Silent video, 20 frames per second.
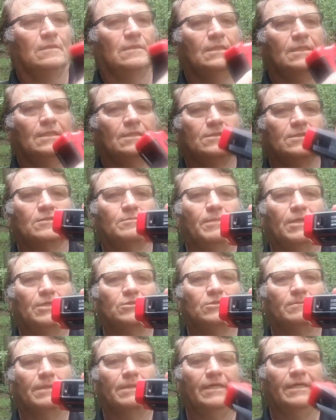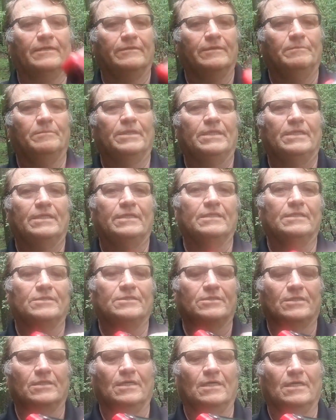it is a special battery, but it
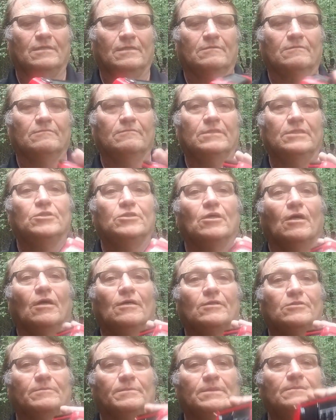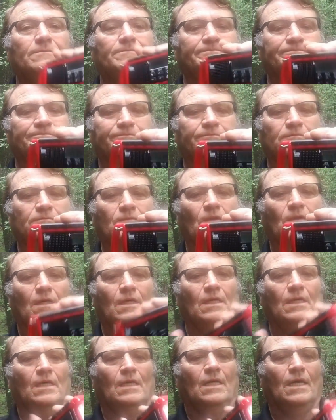is rechargeable.
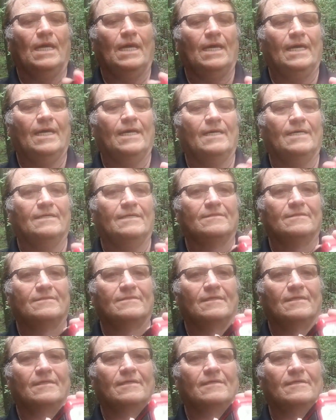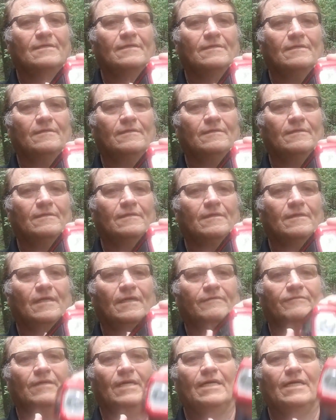Has a
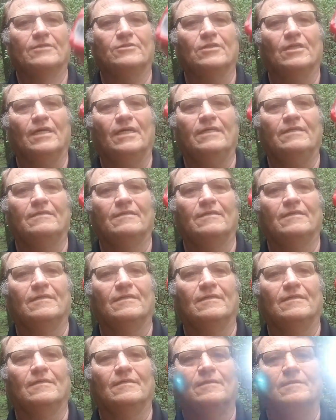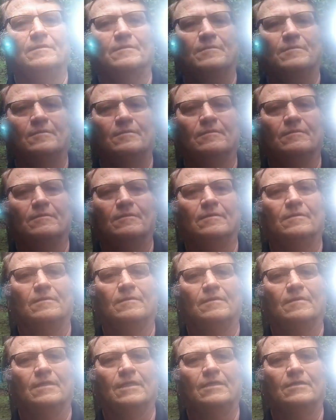flashlight.
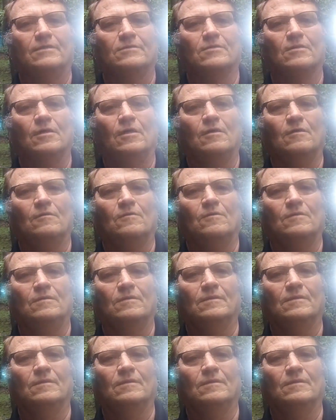There's low,